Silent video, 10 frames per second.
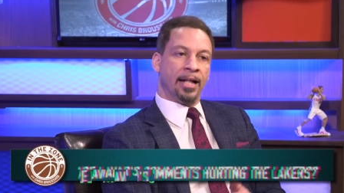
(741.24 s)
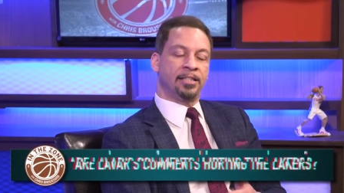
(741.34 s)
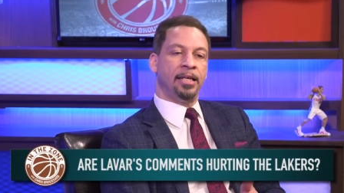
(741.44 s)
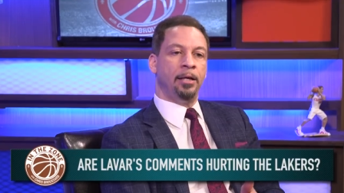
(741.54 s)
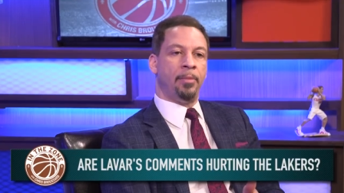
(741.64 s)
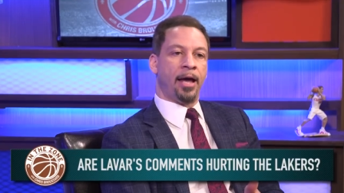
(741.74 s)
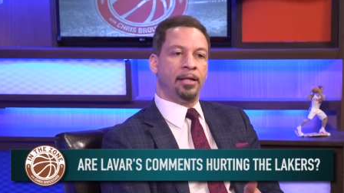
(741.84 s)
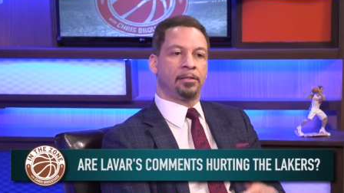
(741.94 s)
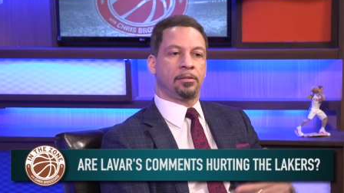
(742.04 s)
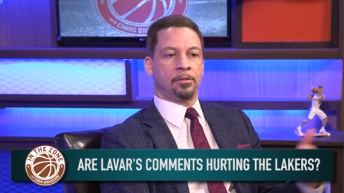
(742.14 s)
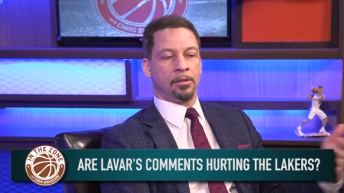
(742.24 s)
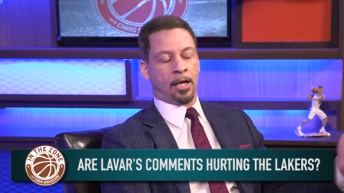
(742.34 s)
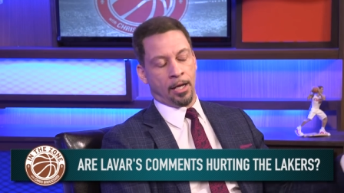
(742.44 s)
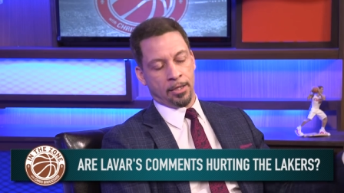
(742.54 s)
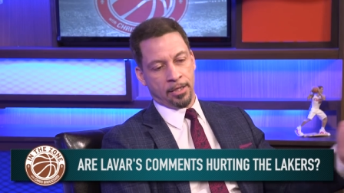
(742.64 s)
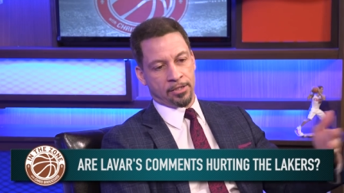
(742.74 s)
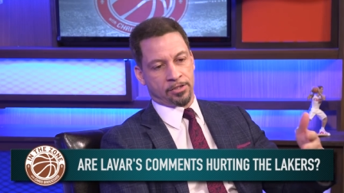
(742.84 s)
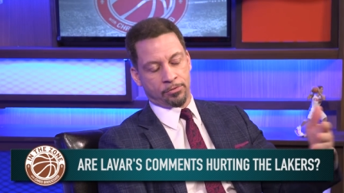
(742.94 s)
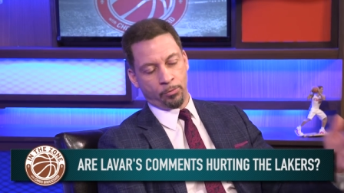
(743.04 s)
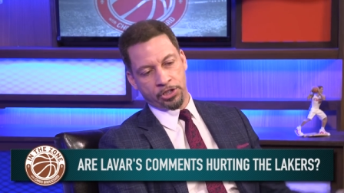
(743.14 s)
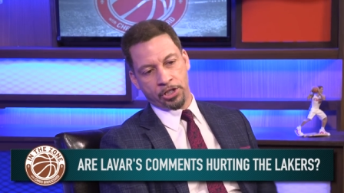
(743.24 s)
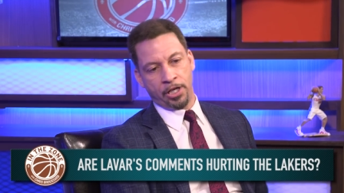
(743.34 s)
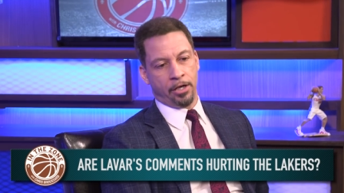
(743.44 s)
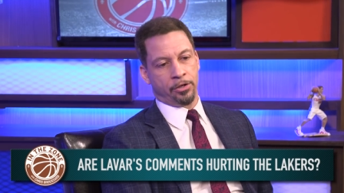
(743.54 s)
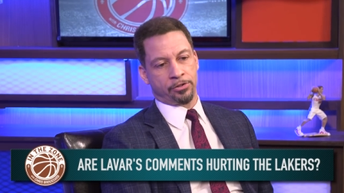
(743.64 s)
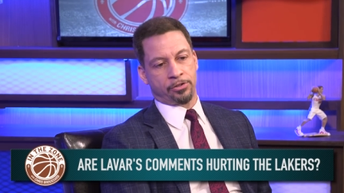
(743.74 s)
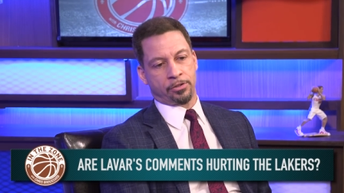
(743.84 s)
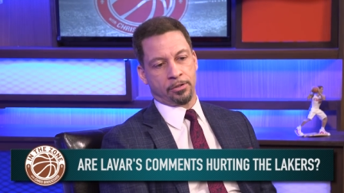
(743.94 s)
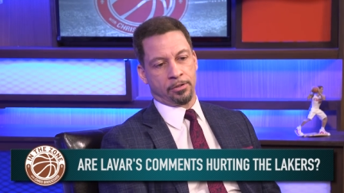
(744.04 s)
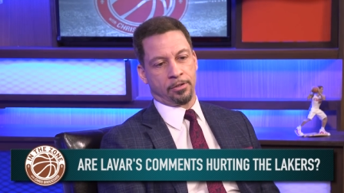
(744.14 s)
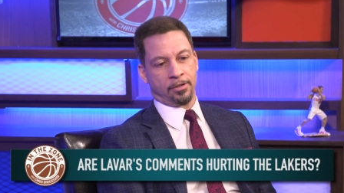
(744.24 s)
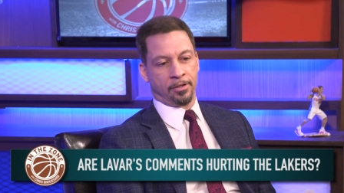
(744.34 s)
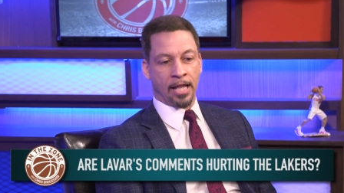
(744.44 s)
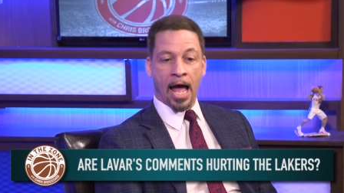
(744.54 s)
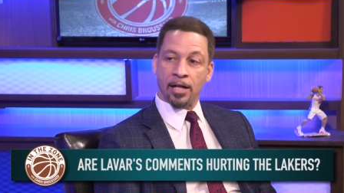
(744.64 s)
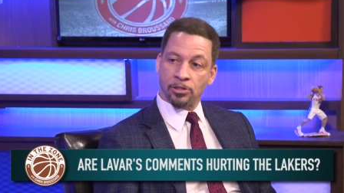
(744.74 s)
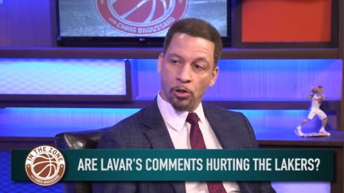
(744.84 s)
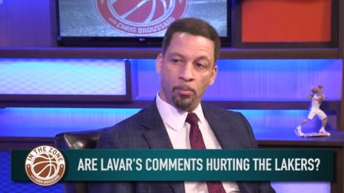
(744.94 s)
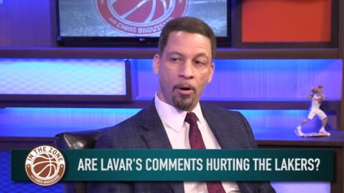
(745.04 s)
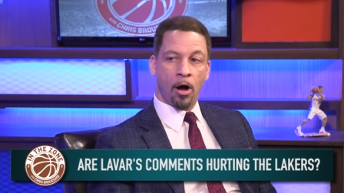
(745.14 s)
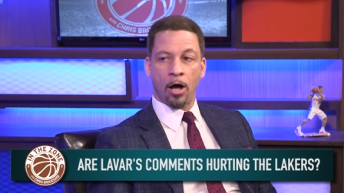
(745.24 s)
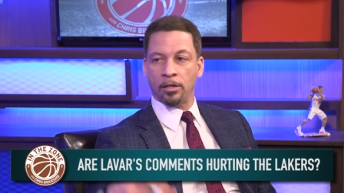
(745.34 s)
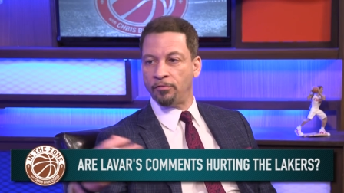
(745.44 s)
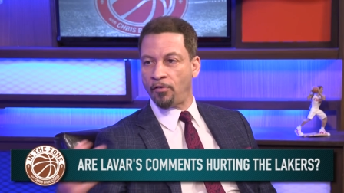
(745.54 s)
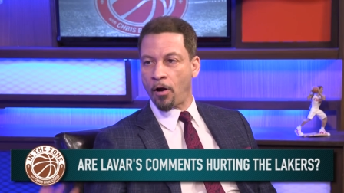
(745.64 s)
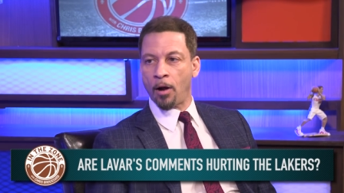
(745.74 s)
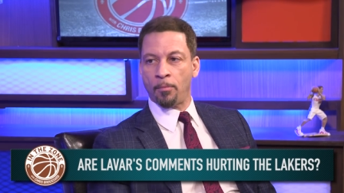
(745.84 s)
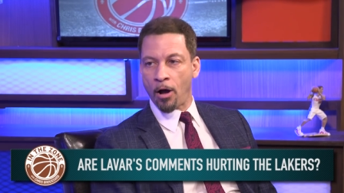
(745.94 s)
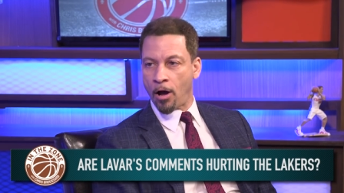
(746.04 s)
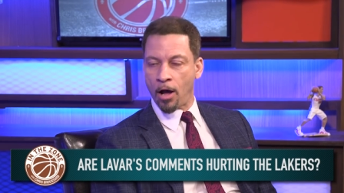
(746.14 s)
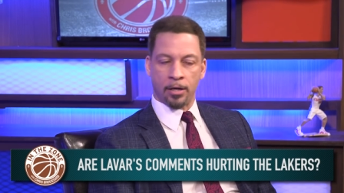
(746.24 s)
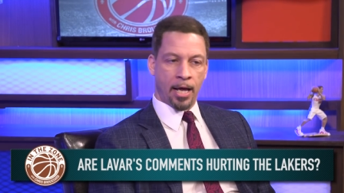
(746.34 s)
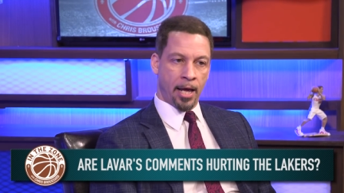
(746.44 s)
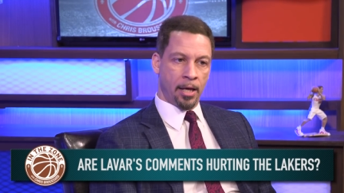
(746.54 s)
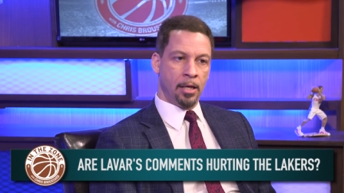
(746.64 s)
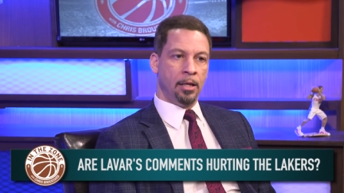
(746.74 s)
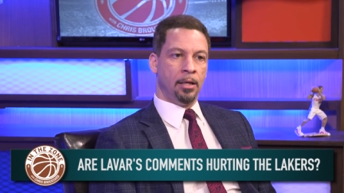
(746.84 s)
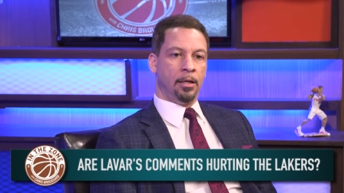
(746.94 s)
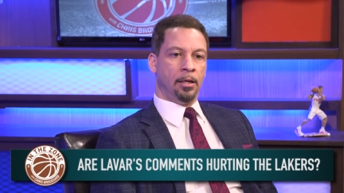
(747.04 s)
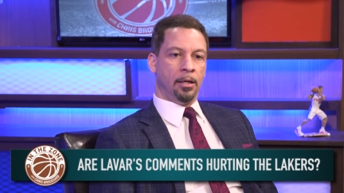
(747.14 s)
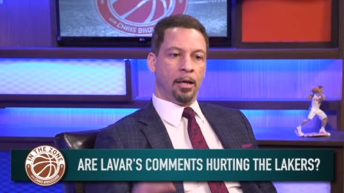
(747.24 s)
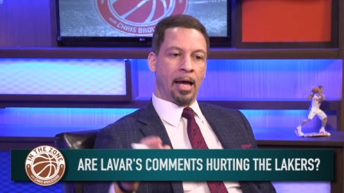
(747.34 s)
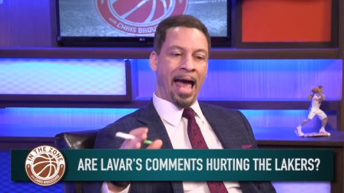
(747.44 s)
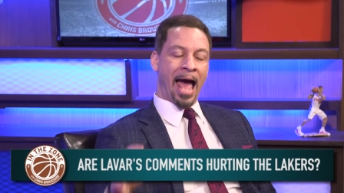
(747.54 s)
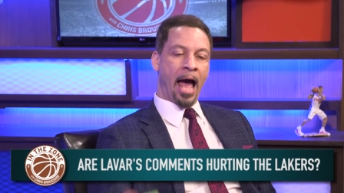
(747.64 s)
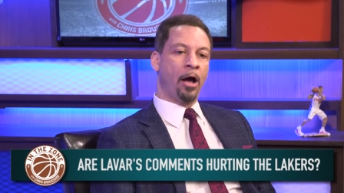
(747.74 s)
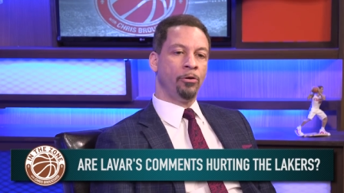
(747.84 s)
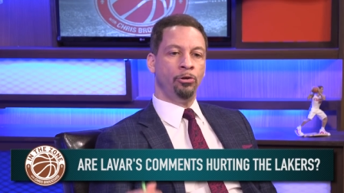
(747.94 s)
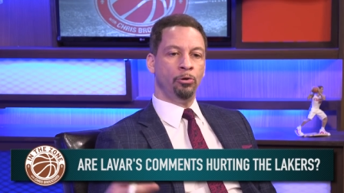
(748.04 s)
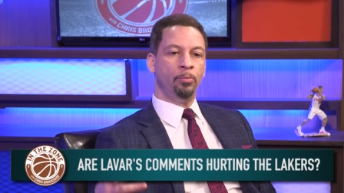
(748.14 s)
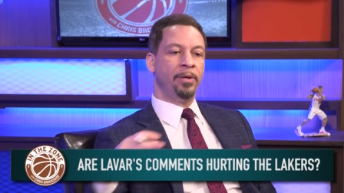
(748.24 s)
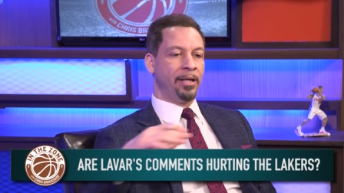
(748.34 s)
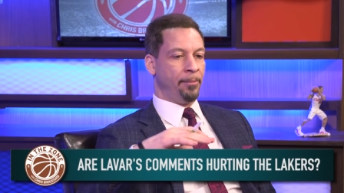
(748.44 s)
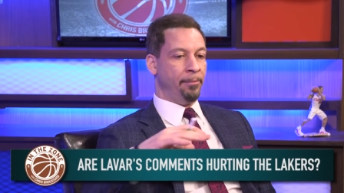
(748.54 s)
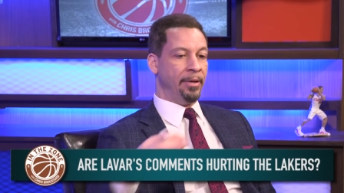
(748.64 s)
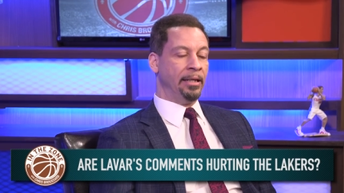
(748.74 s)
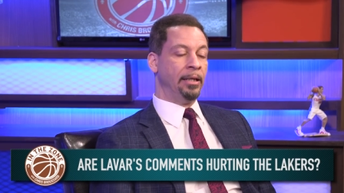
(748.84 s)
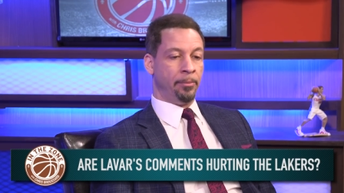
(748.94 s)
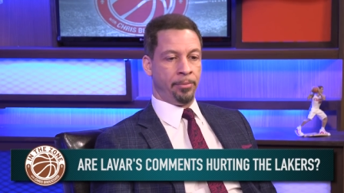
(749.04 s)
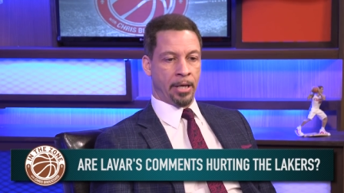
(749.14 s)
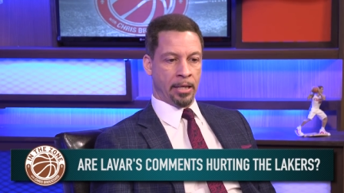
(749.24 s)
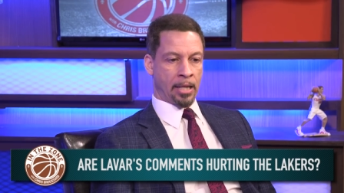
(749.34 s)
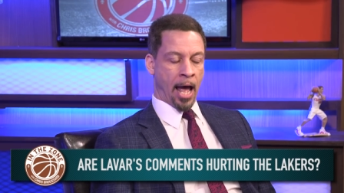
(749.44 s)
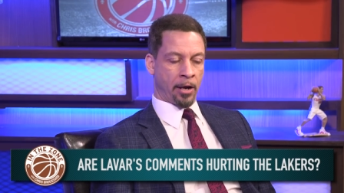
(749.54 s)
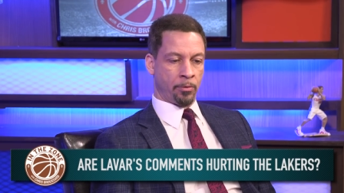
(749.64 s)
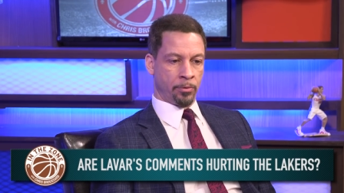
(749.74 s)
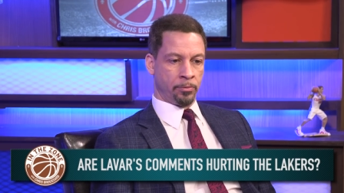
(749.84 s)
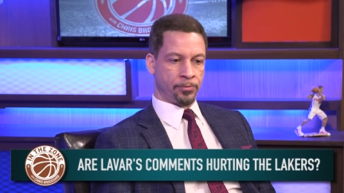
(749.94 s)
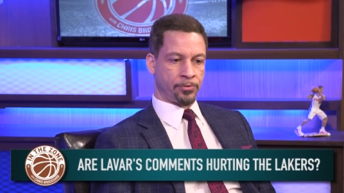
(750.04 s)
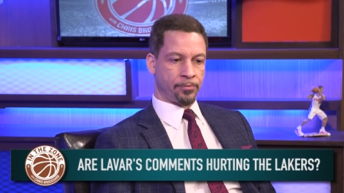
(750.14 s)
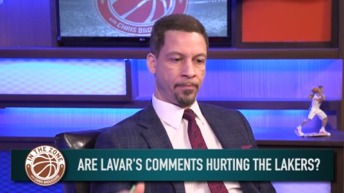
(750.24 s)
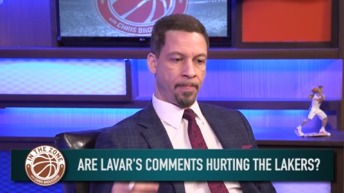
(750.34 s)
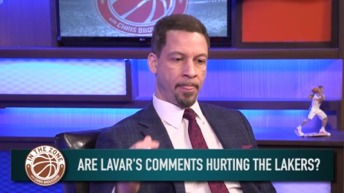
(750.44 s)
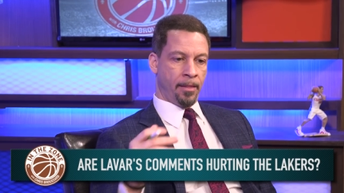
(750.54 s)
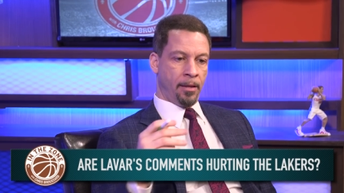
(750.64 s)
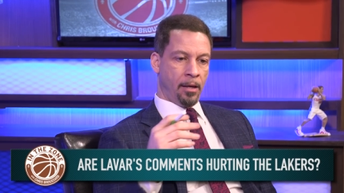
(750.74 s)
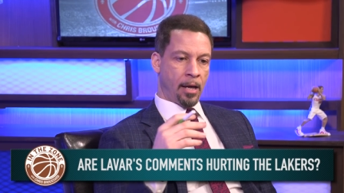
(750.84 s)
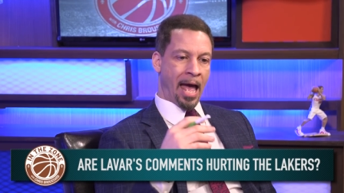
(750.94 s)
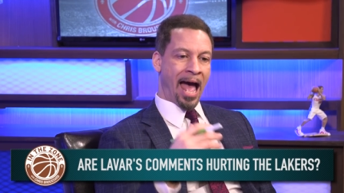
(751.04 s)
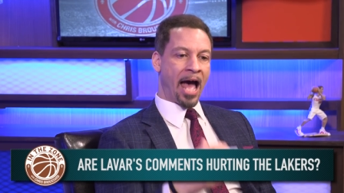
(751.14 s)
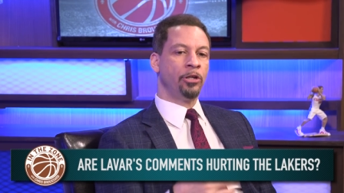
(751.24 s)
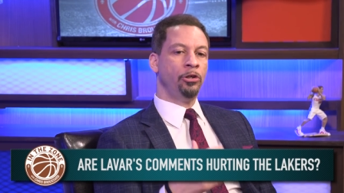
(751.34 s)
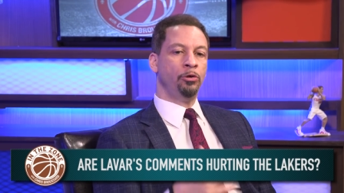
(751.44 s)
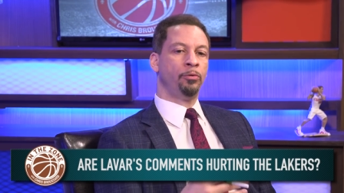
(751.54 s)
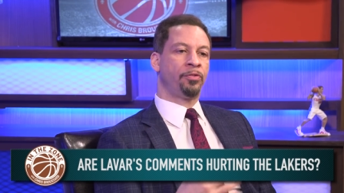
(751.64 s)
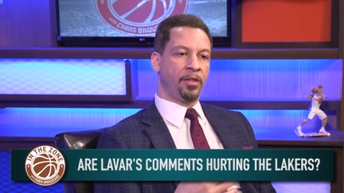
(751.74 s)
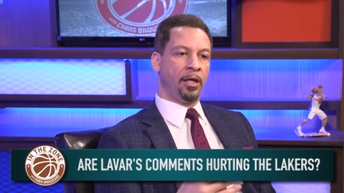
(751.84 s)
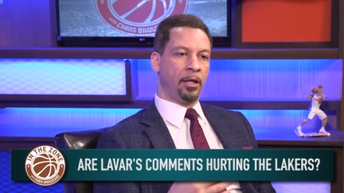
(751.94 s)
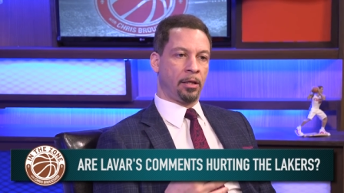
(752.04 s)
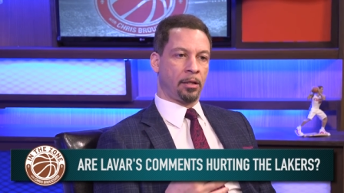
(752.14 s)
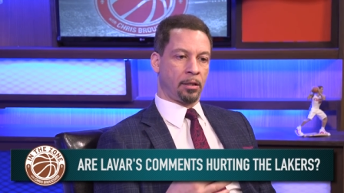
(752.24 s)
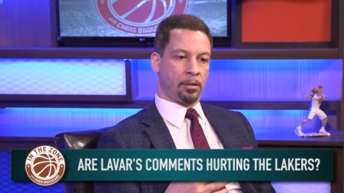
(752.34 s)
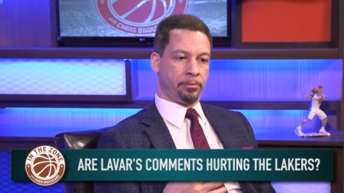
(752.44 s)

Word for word: Now teammates, uh, let's switch gears. Lonzo Ball, LaVar Ball, that. How you've been in many NBA locker rooms. How do you think